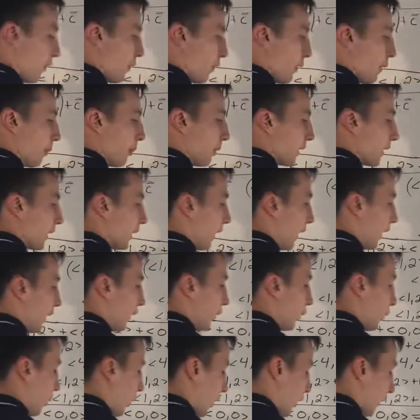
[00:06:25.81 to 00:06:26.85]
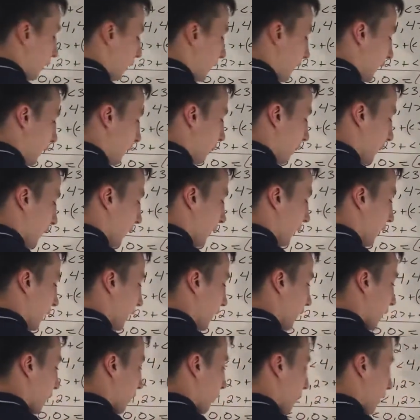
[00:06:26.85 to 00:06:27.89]
3 plus 9 is 12, 6 plus
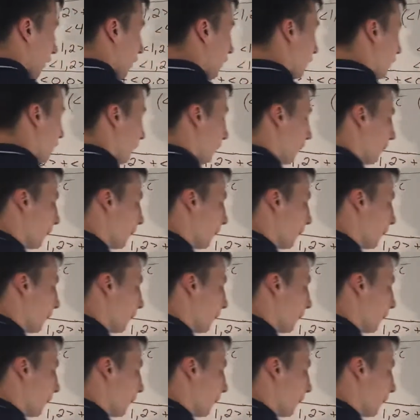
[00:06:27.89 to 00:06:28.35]
6 is 12.